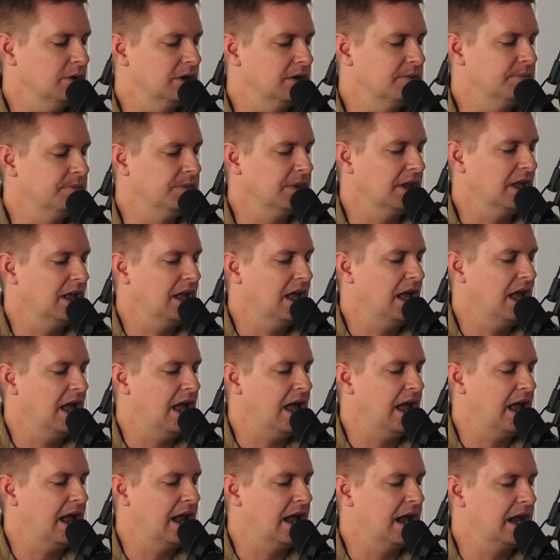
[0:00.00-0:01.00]
and
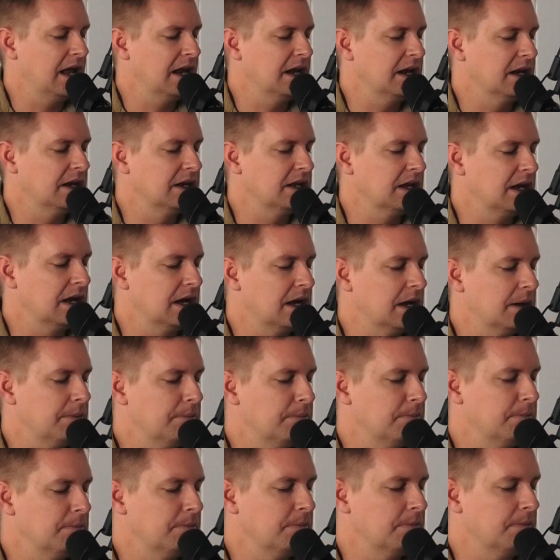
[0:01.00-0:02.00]
and
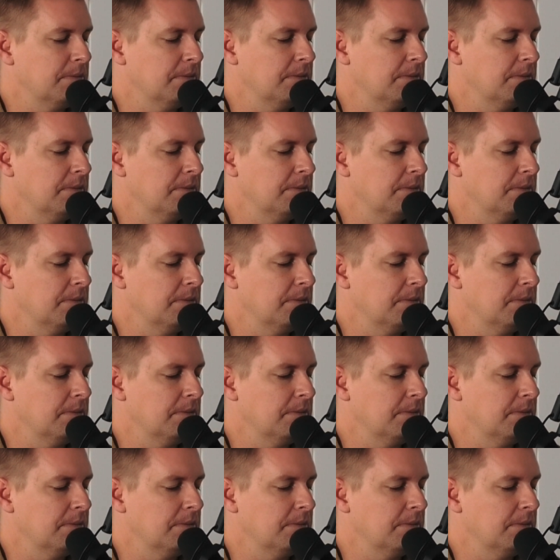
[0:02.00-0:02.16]
um,